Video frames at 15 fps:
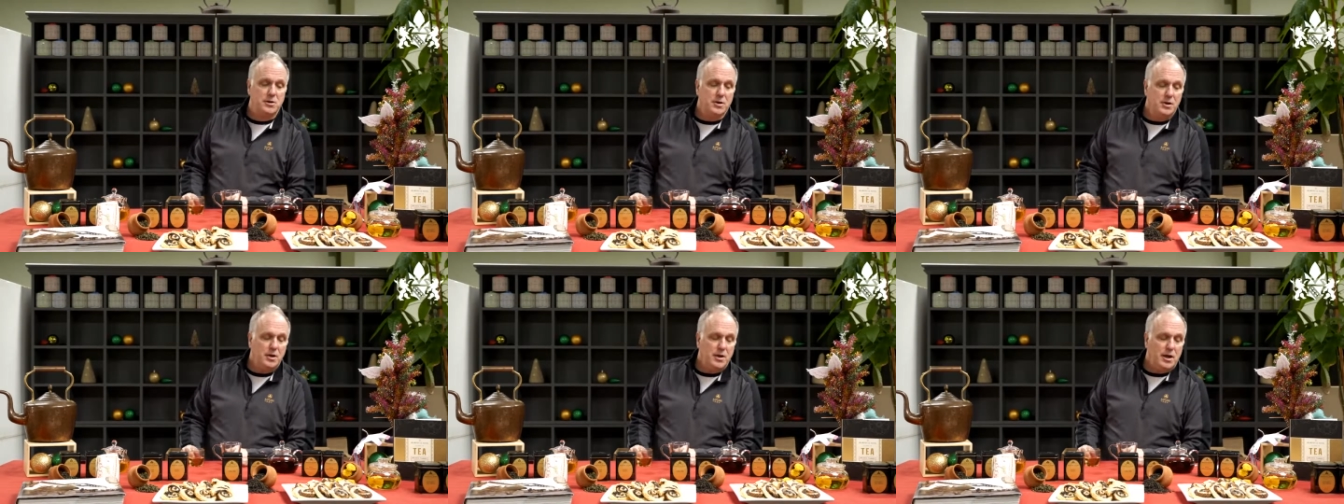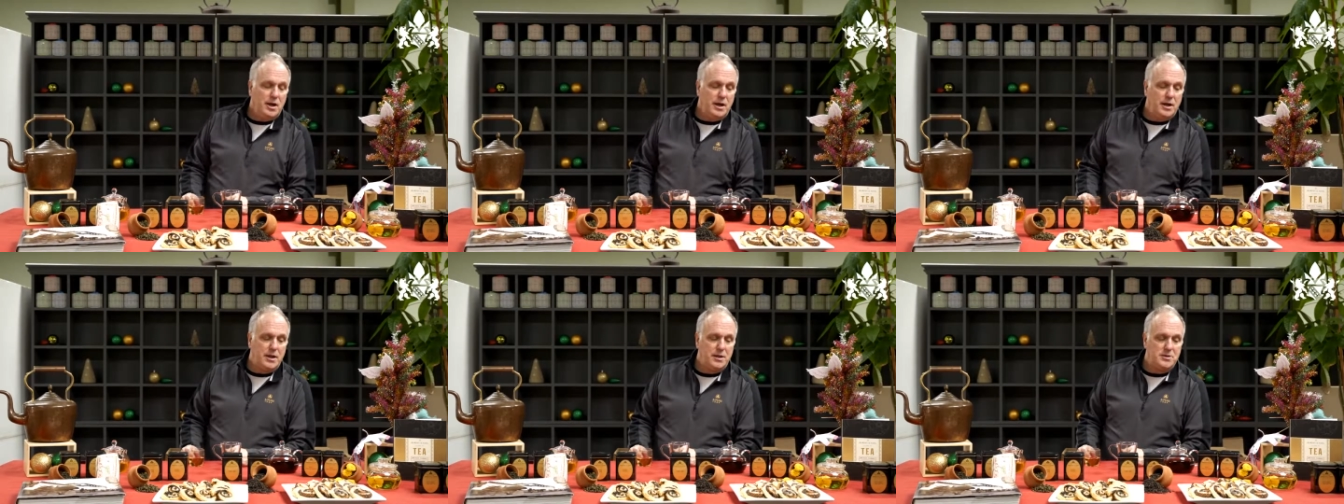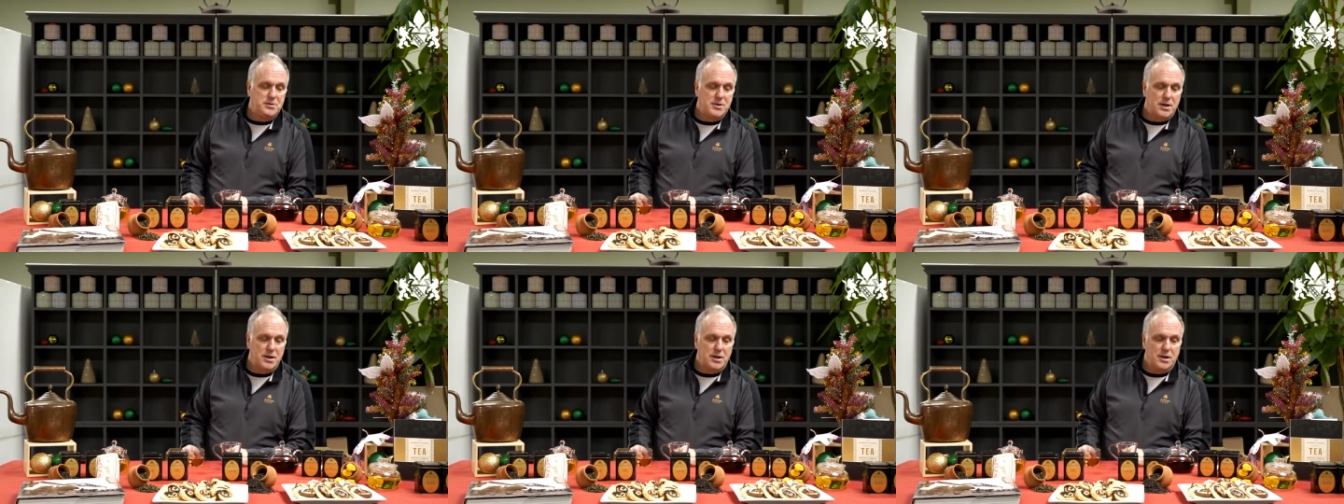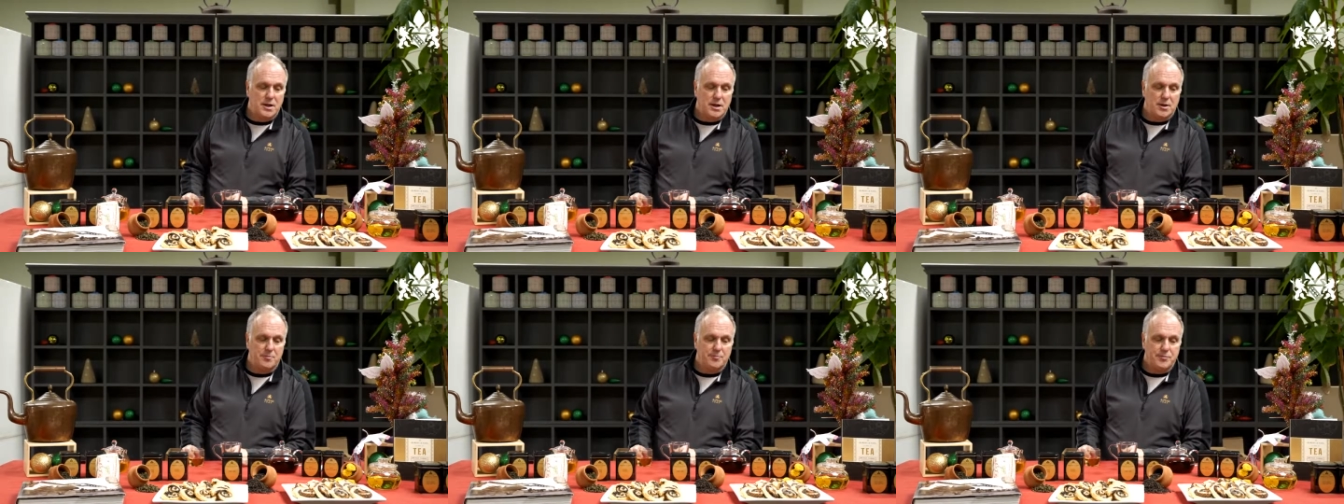and it's a
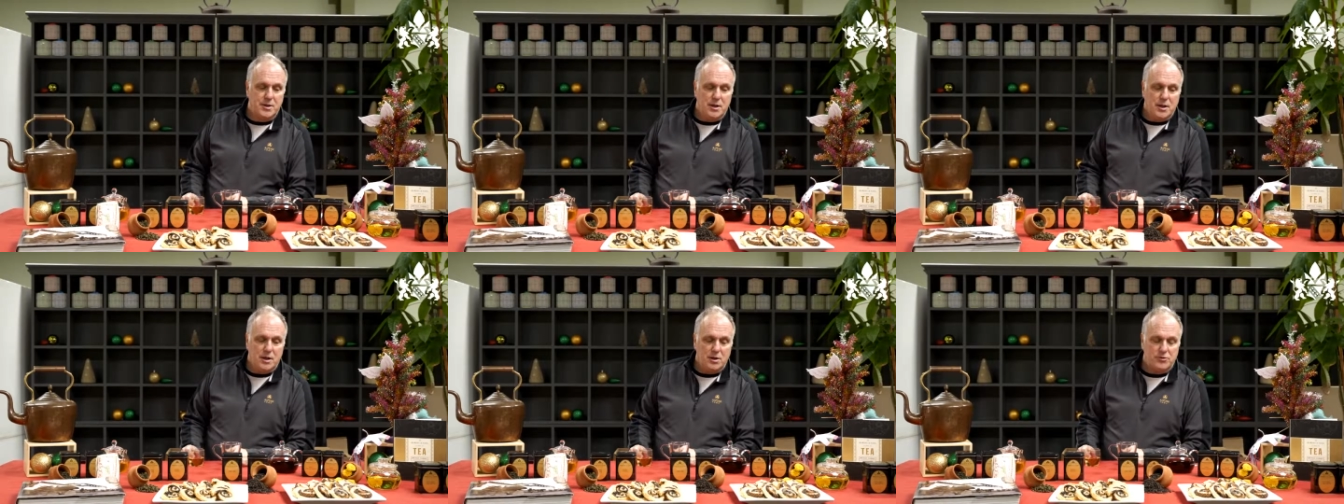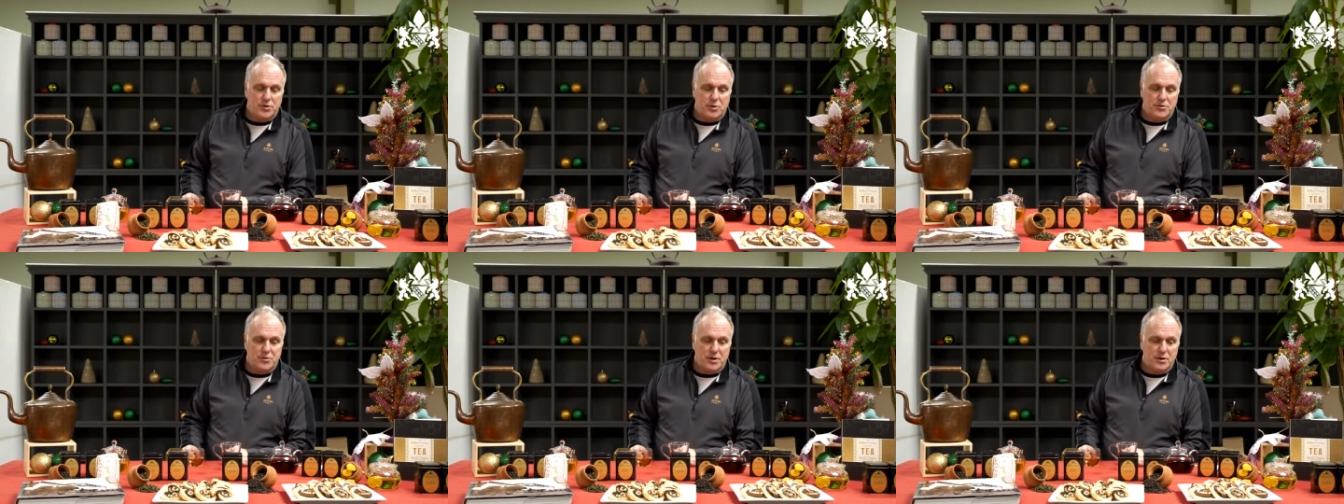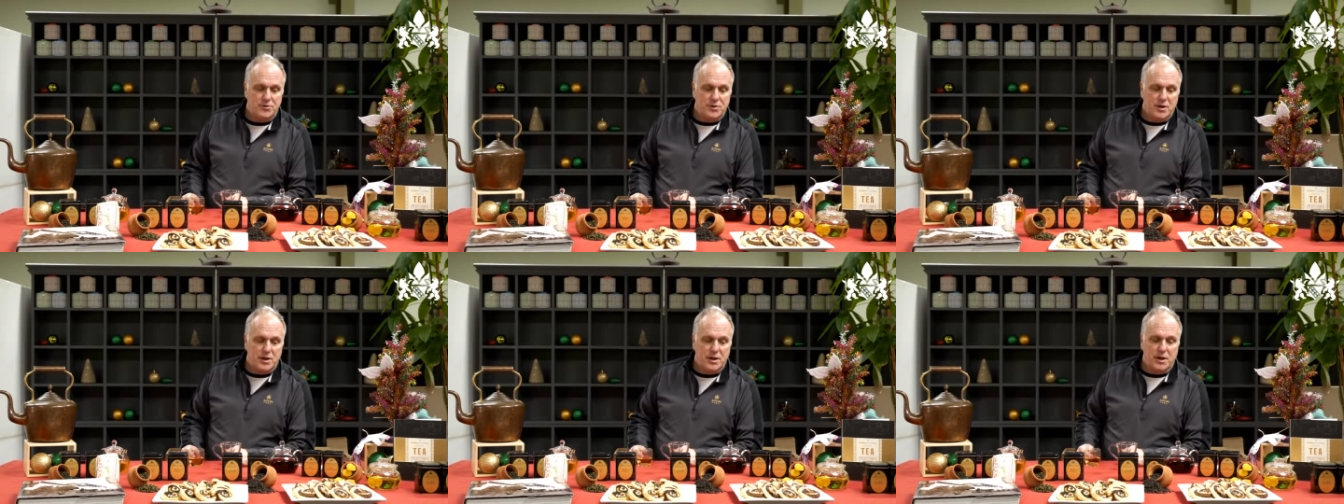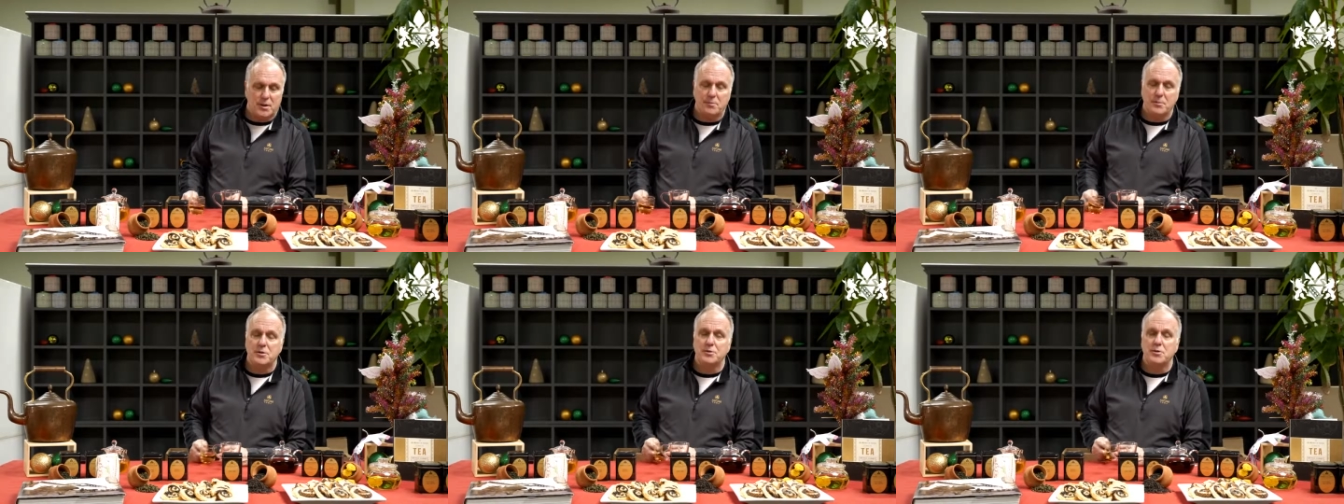
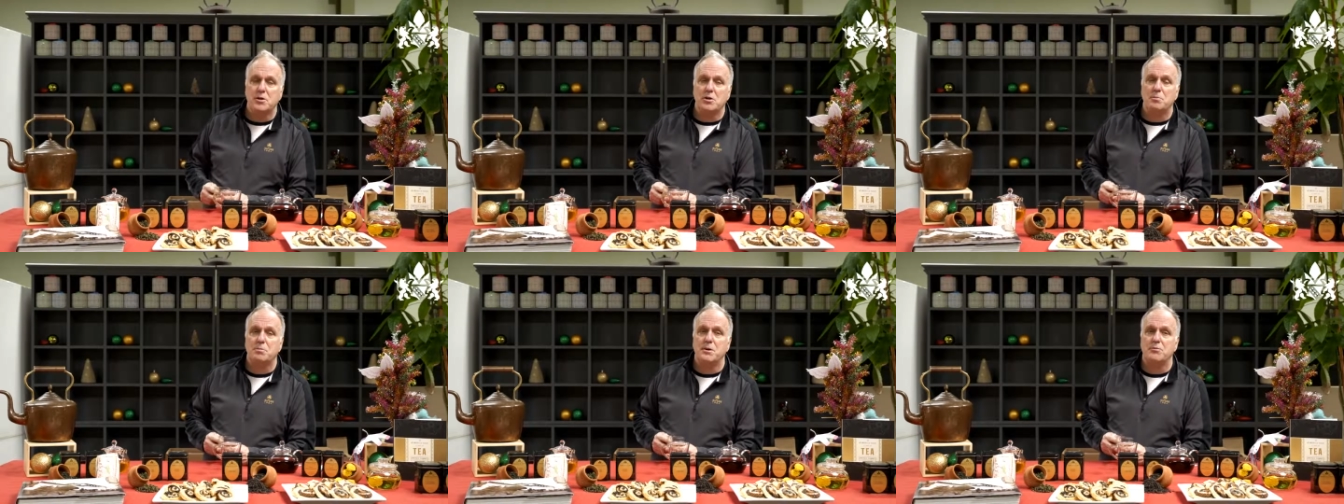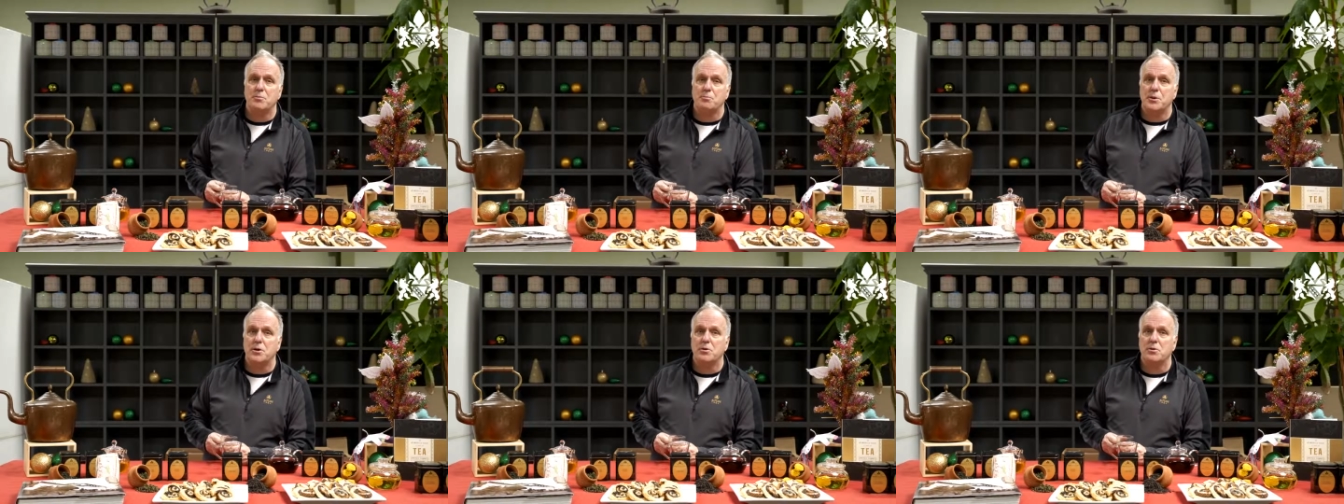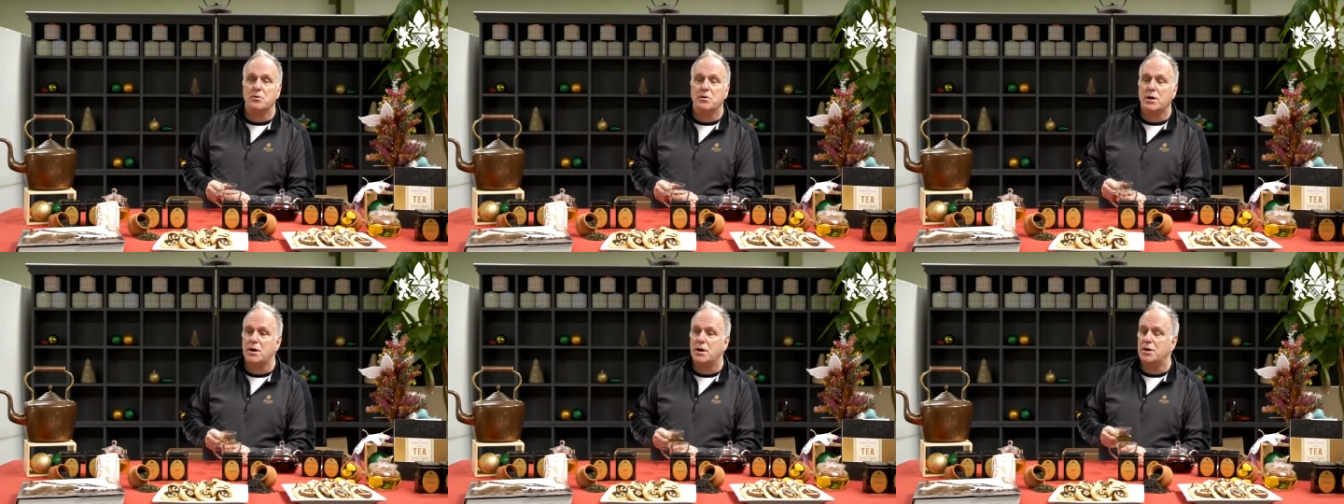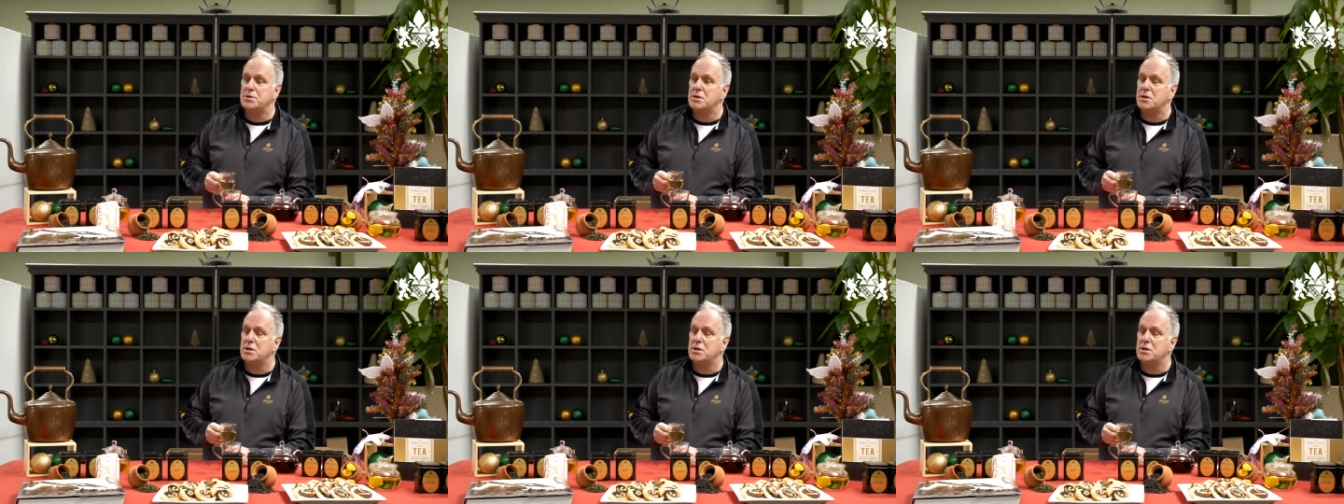little bit of a bitter tea.